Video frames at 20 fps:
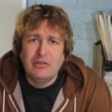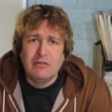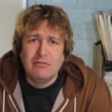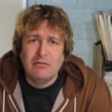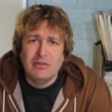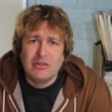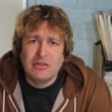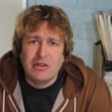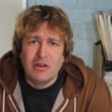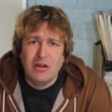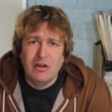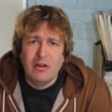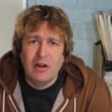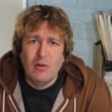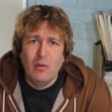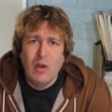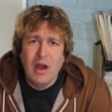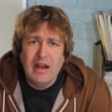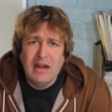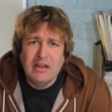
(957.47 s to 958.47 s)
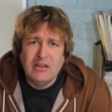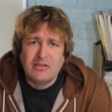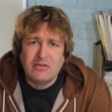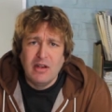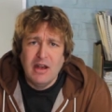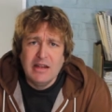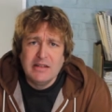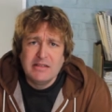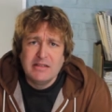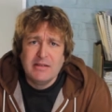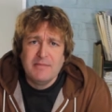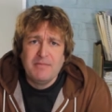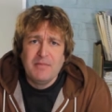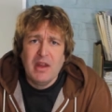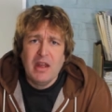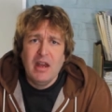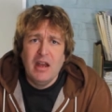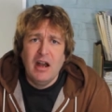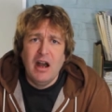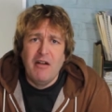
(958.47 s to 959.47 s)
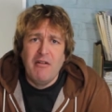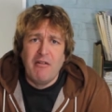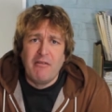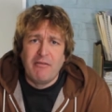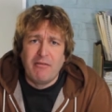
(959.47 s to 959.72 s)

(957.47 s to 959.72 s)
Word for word: to return a wedding dress of a